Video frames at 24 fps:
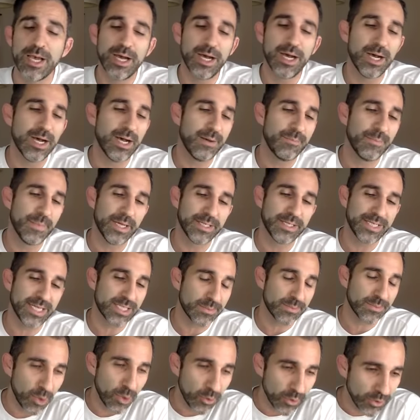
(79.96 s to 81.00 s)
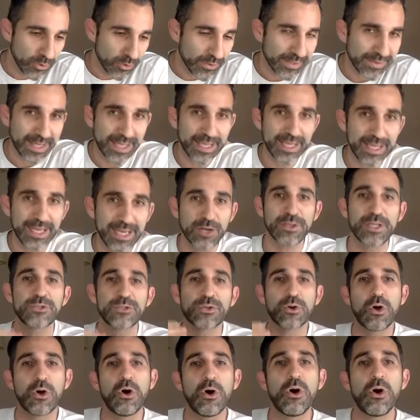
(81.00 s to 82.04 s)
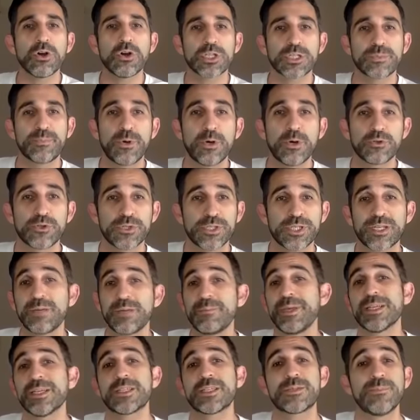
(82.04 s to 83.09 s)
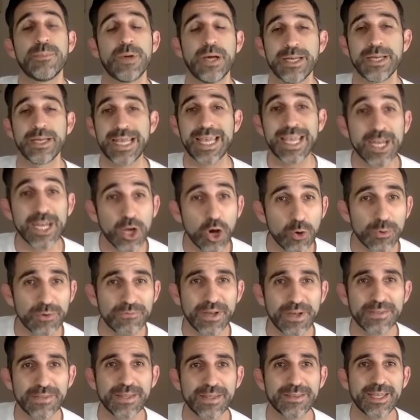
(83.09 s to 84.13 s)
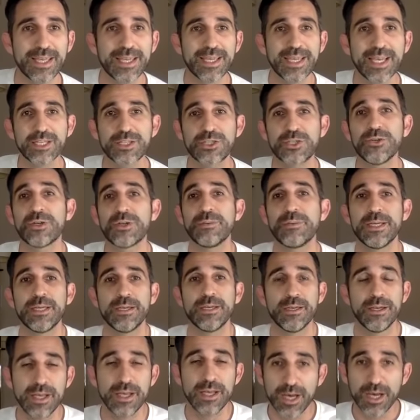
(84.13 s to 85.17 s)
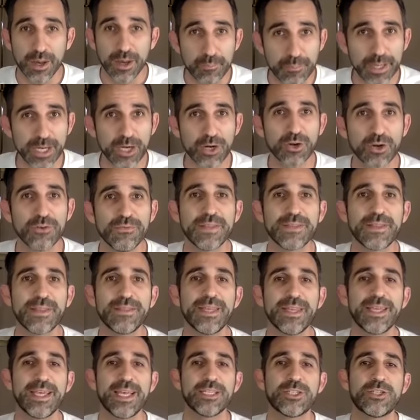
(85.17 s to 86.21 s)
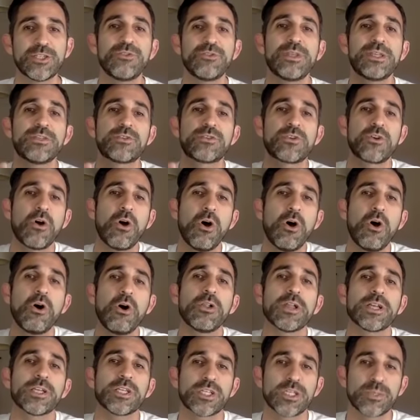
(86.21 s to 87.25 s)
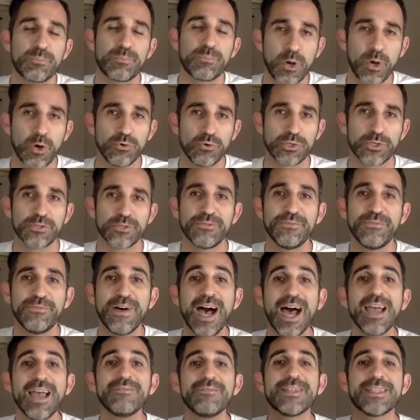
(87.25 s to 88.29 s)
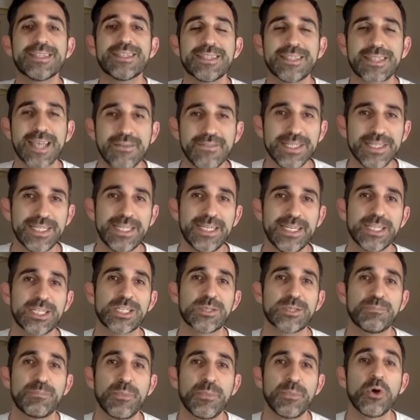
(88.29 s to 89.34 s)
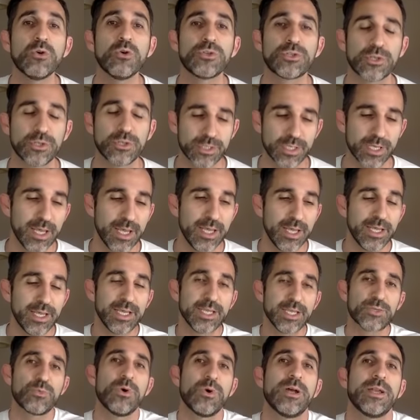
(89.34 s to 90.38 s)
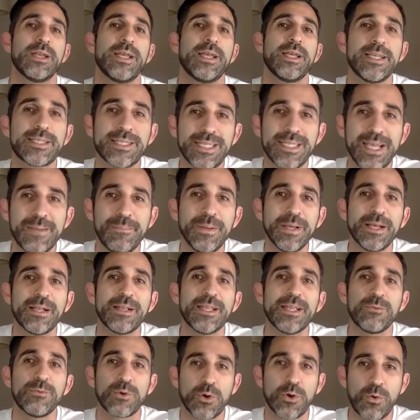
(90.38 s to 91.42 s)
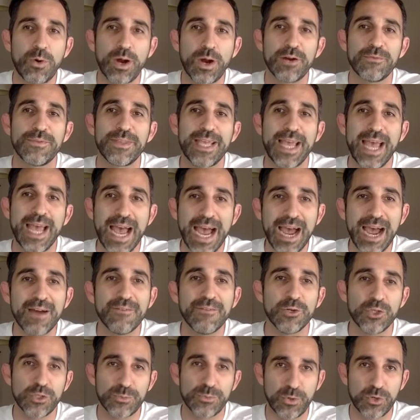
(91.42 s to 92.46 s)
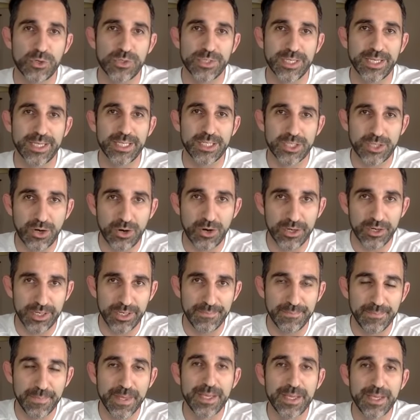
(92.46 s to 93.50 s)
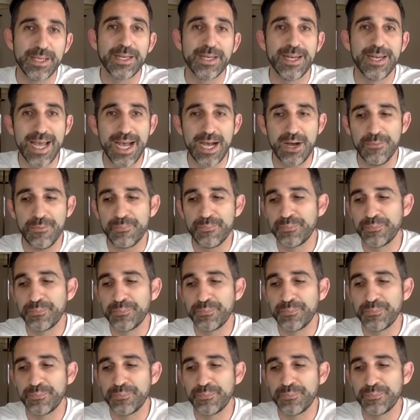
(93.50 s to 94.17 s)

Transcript: a testimonial that they hear. These are all exposures. It could be an in-home event that they get to. It could be a bigger event that they get to. These are all exposures. 5 to 17 exposures is what is typically required for the average person to get started. Now,